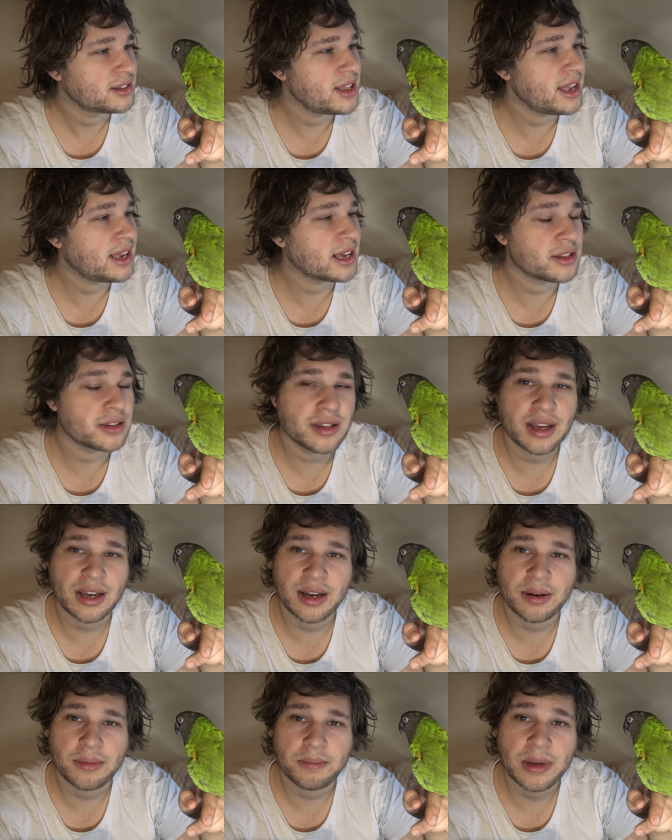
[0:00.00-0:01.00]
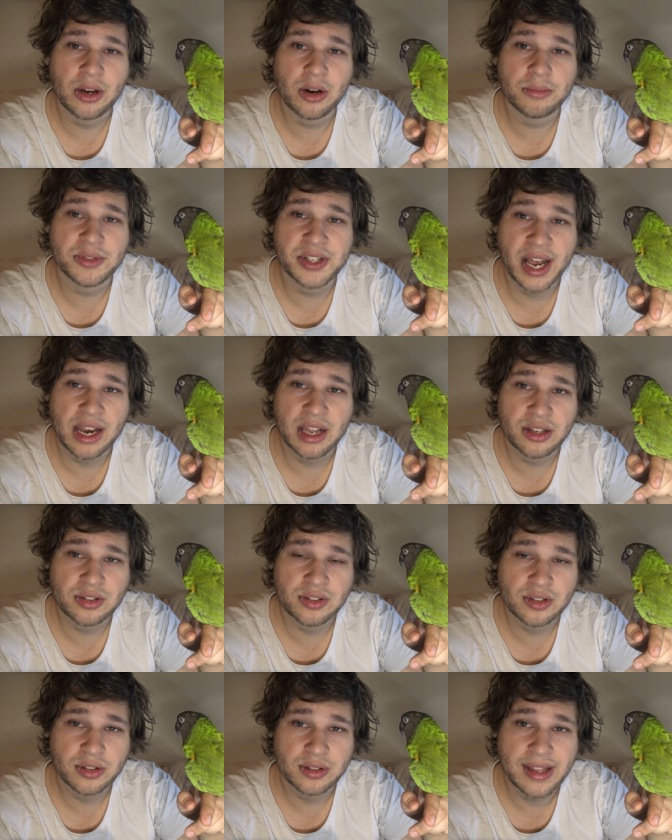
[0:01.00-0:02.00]
They can uh, become
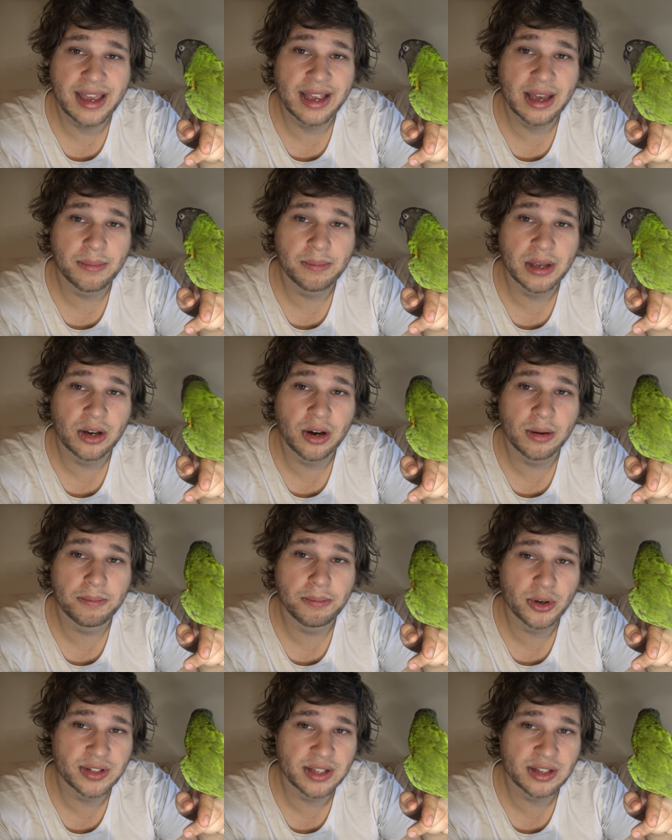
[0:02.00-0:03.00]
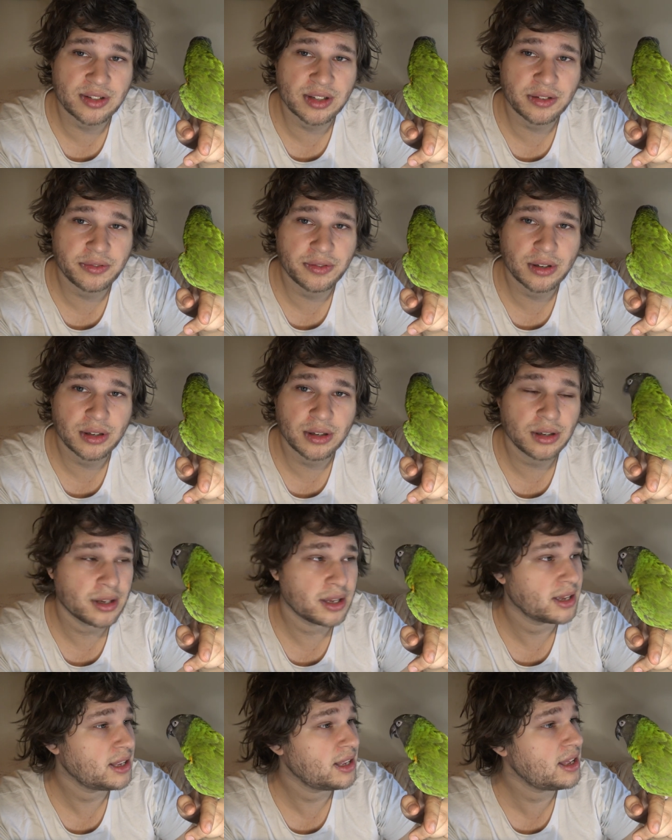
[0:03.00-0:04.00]
jealous, they can become possessive.
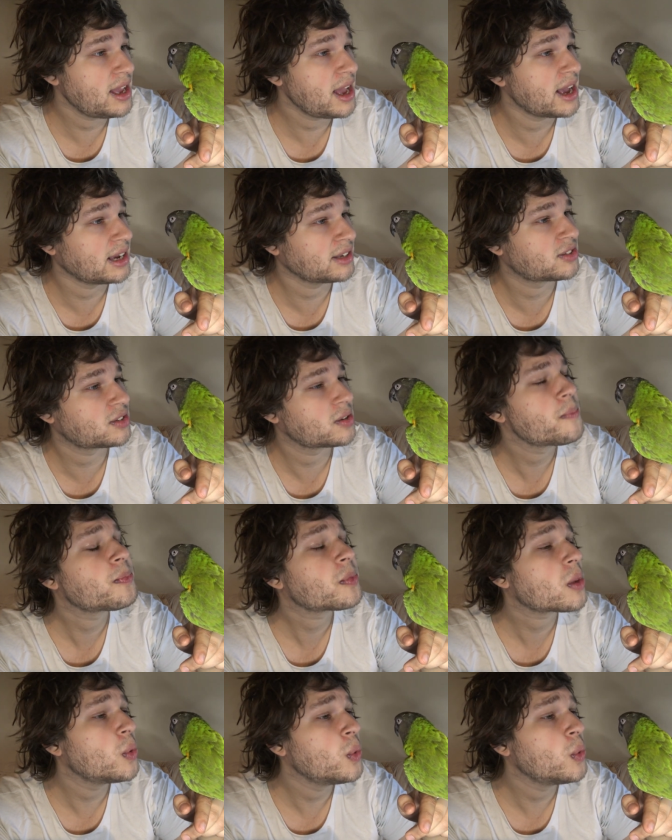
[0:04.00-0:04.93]
Yes!